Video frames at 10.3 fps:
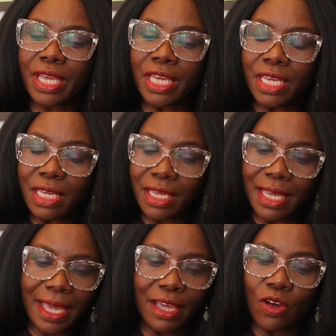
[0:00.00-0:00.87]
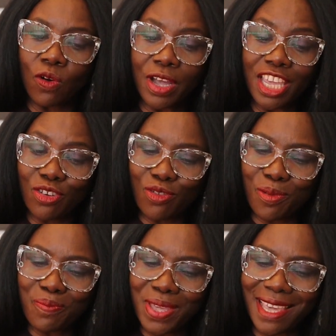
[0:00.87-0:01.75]
EEA or
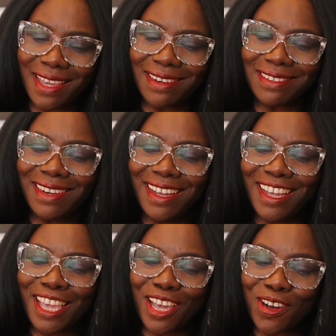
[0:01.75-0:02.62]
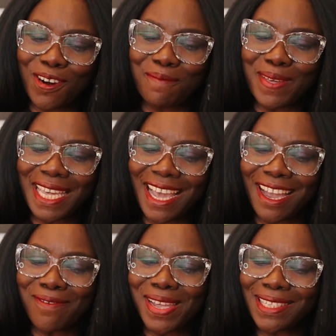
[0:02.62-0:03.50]
European Economic
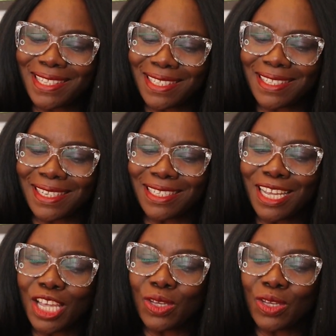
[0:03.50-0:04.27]
Area citizen,